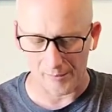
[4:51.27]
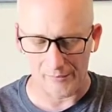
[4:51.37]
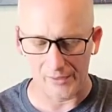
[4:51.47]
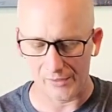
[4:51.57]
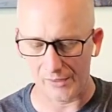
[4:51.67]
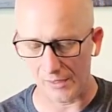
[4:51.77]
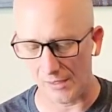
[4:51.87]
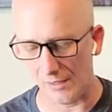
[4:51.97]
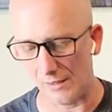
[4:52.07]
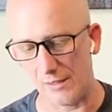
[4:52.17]
This
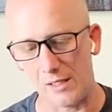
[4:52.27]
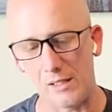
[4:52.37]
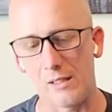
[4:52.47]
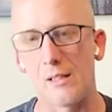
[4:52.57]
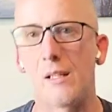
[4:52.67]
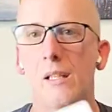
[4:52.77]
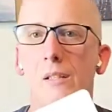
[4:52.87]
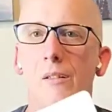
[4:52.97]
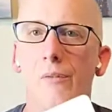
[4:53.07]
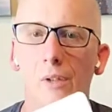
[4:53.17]
is the
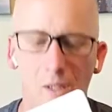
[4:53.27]
adhesive